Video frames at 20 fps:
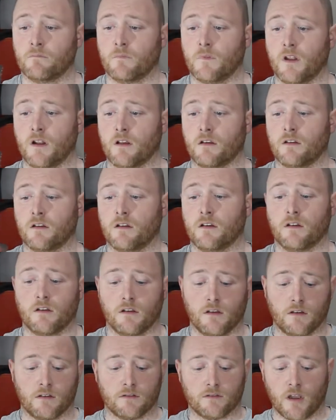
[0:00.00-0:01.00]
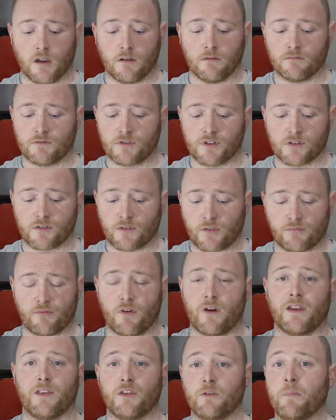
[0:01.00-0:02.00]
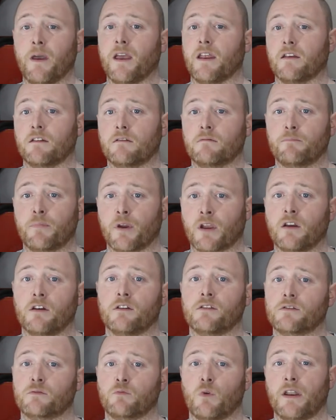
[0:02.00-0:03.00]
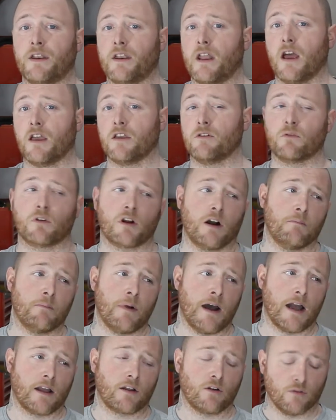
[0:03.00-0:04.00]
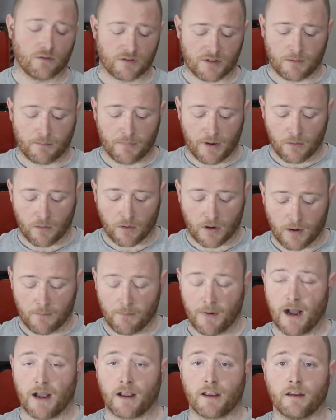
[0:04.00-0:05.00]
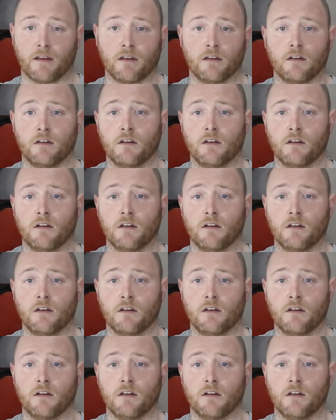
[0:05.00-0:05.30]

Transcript: You know, don't just throw it in the bin, because one day you'll come back, or somebody will come back.